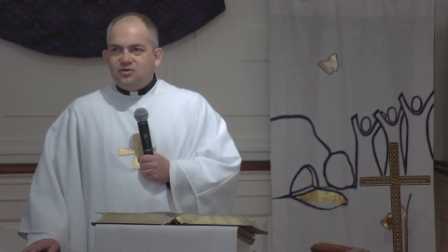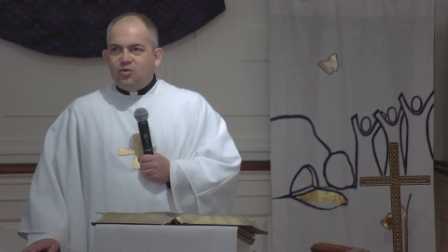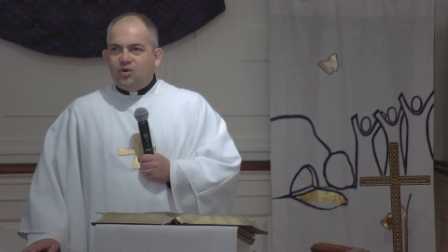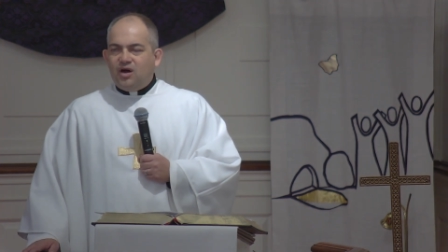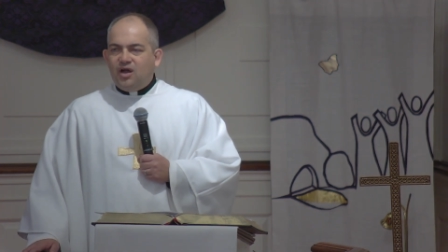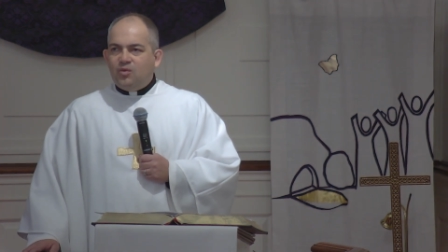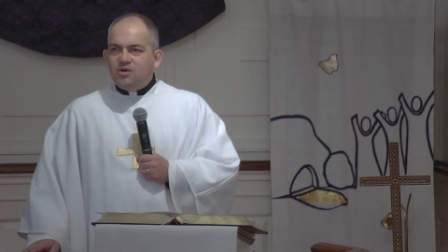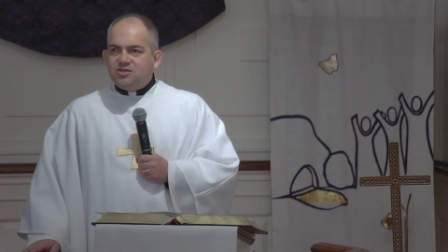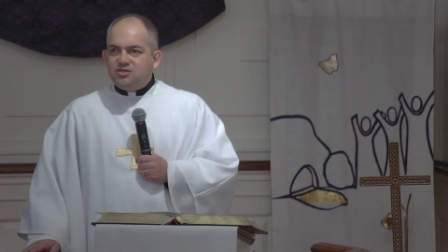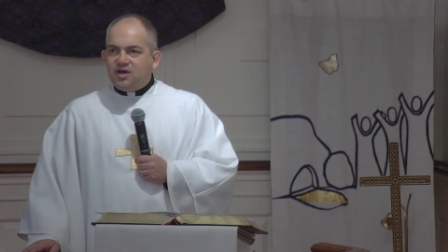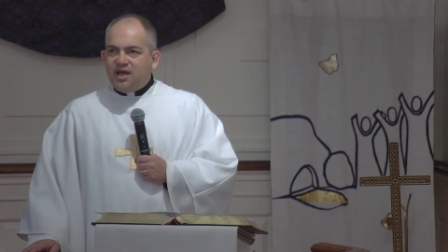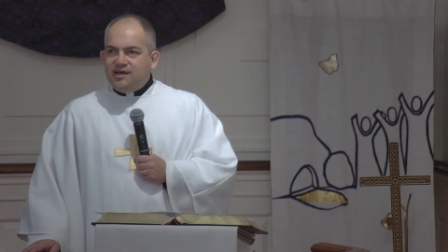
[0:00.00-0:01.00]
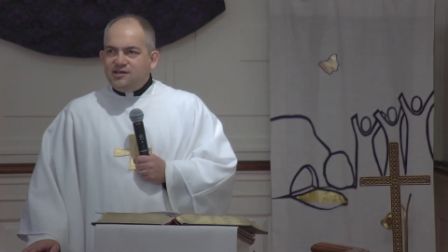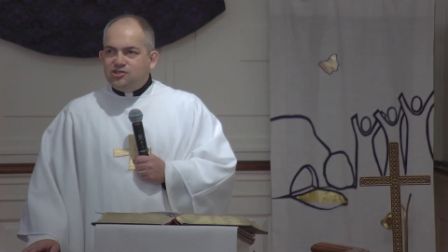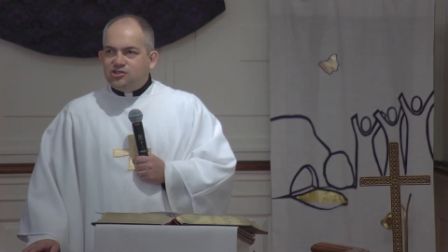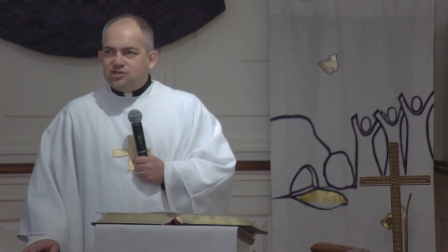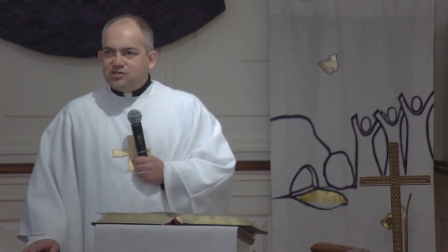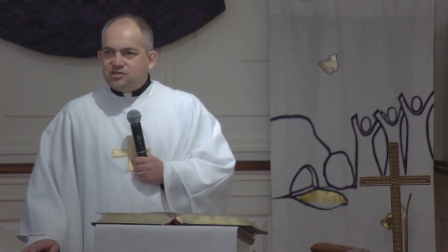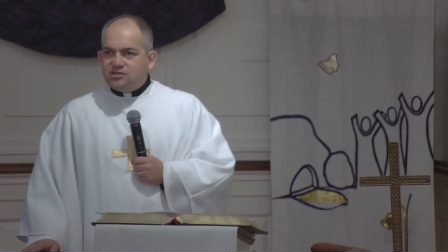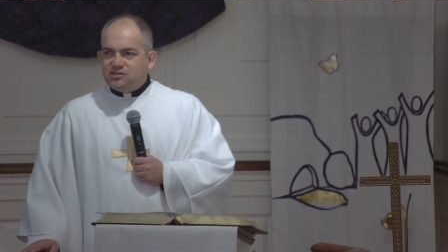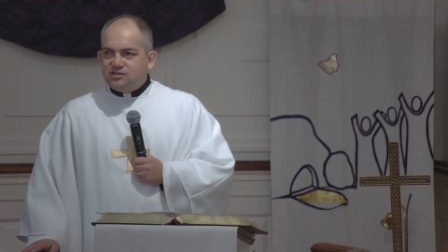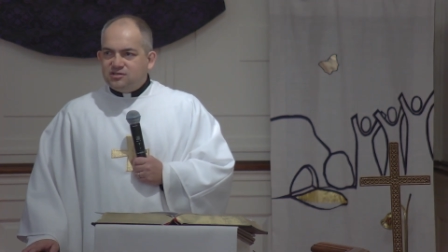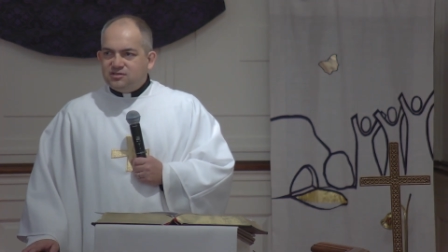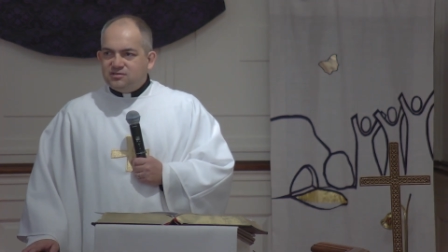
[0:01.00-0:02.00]
Why are we so
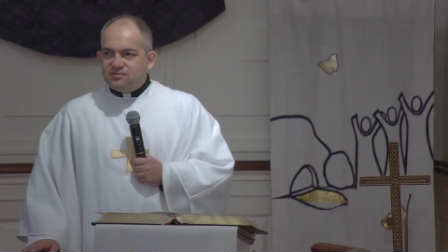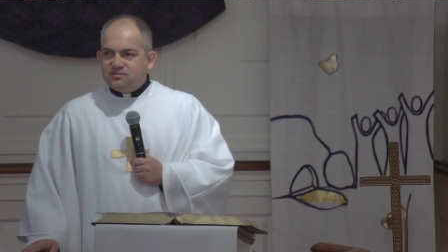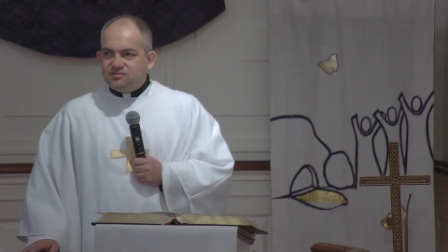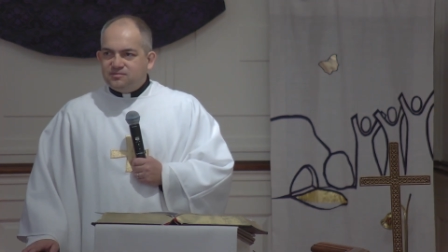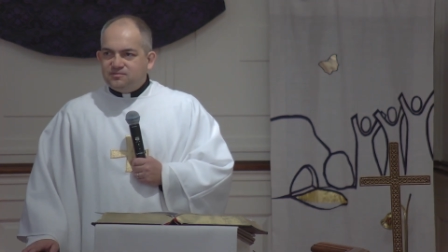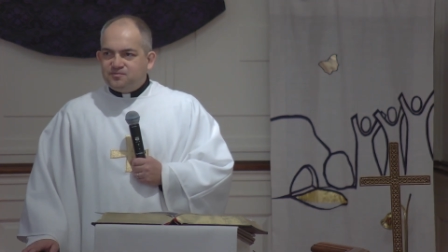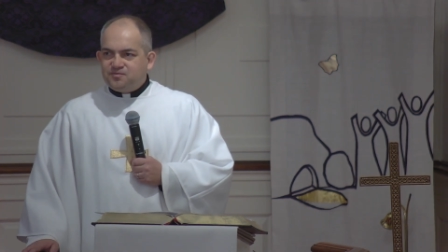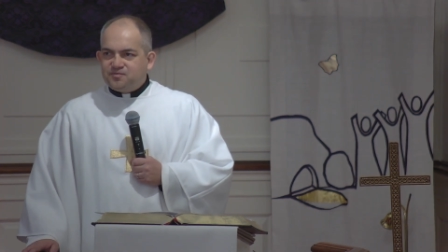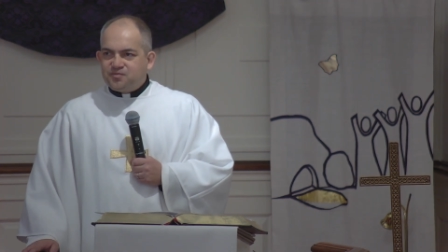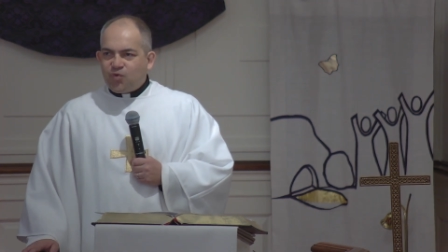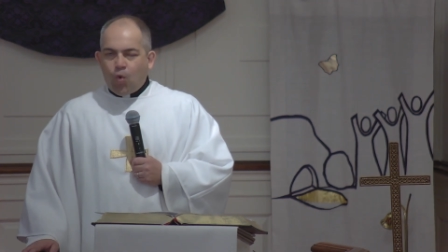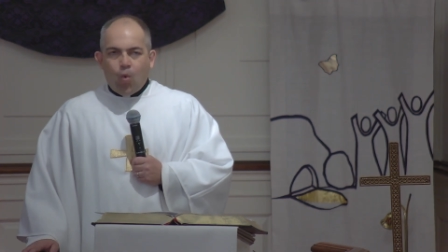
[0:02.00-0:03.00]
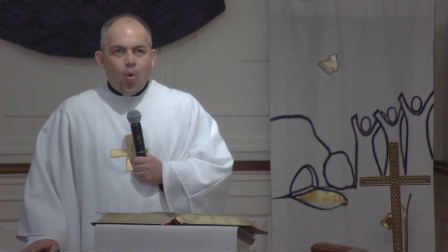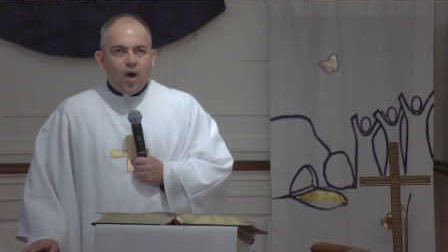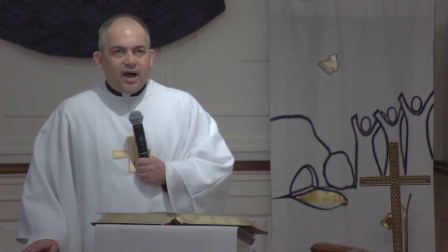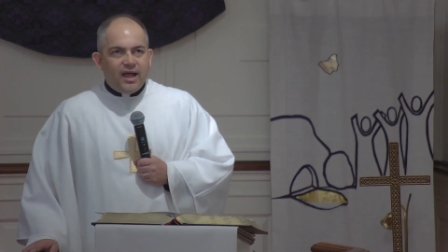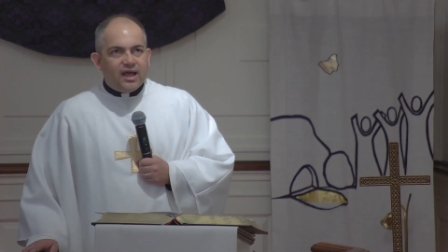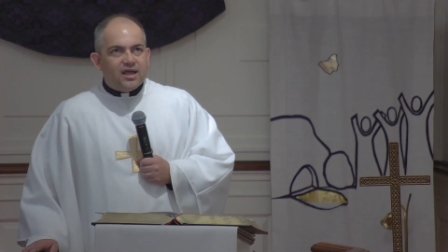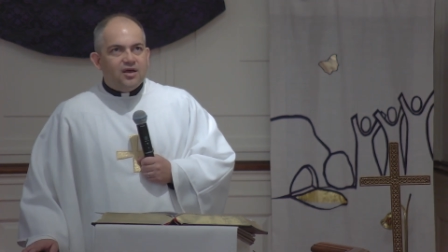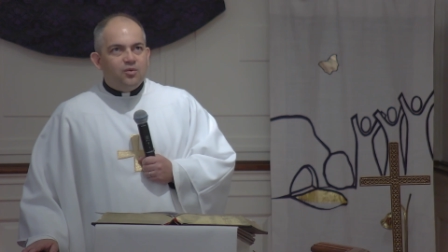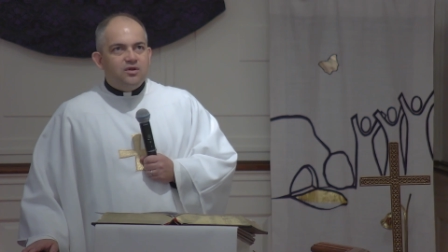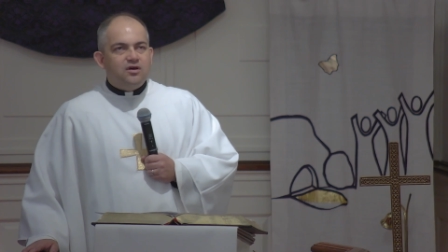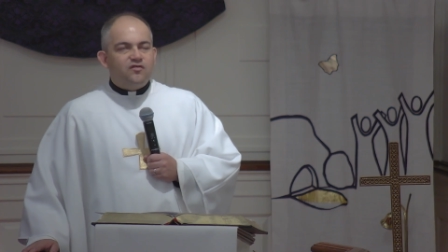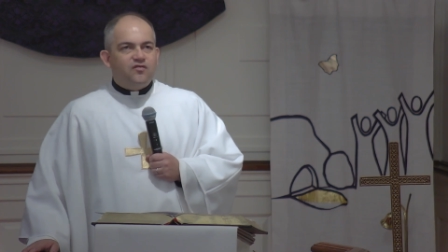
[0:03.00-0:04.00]
anxious? Why can
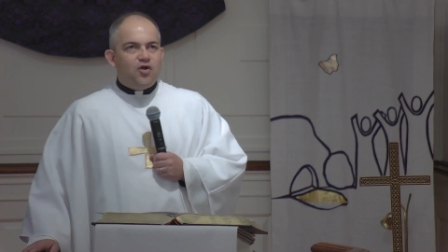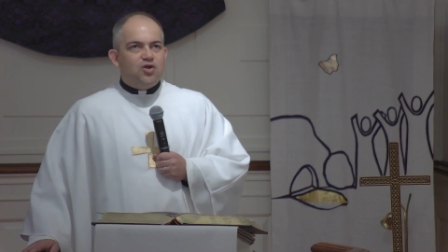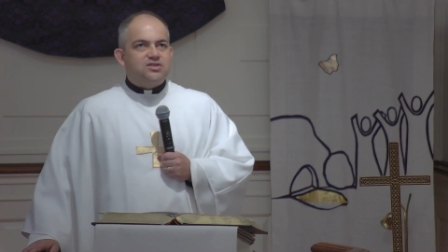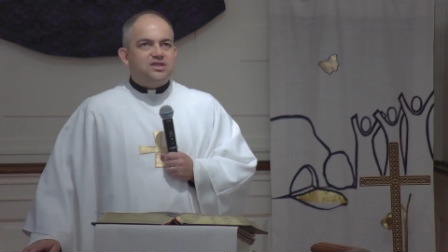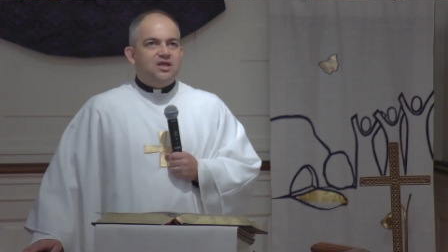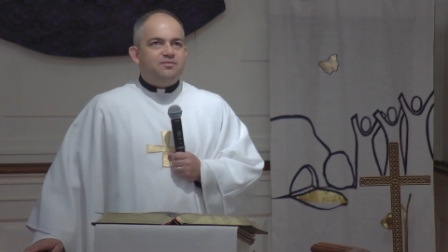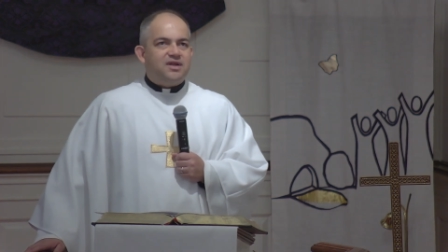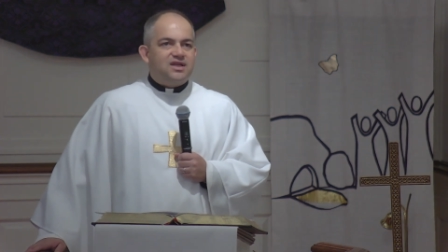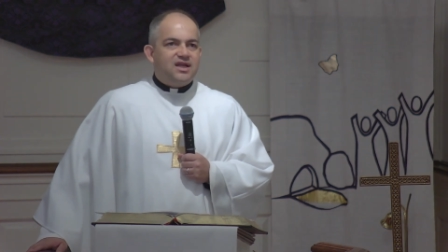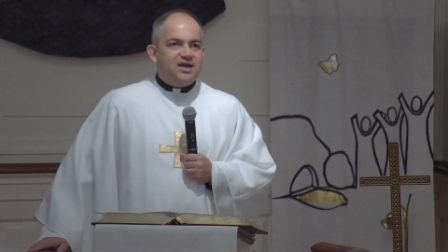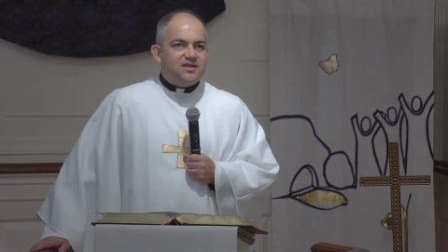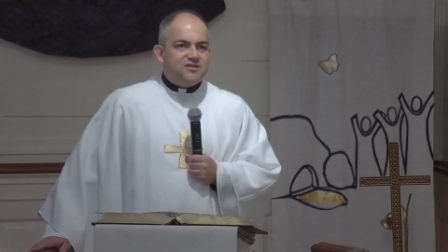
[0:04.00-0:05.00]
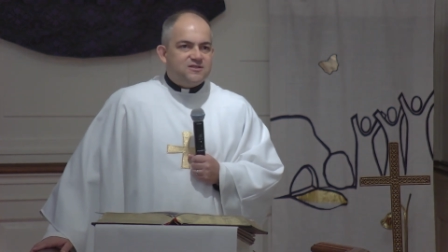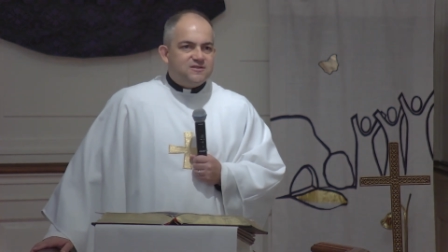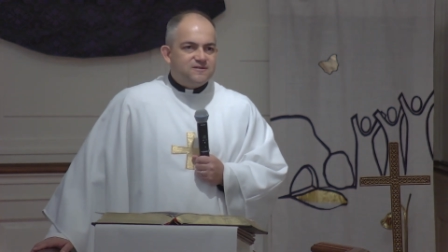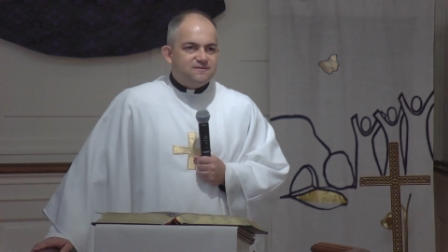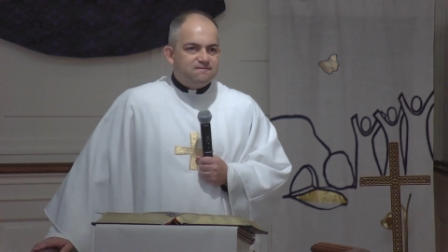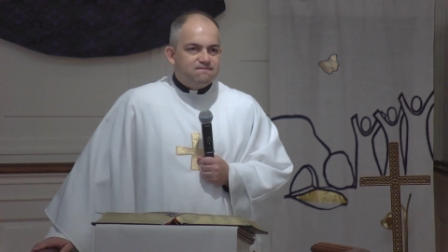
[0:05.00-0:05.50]
we not fall asleep at night?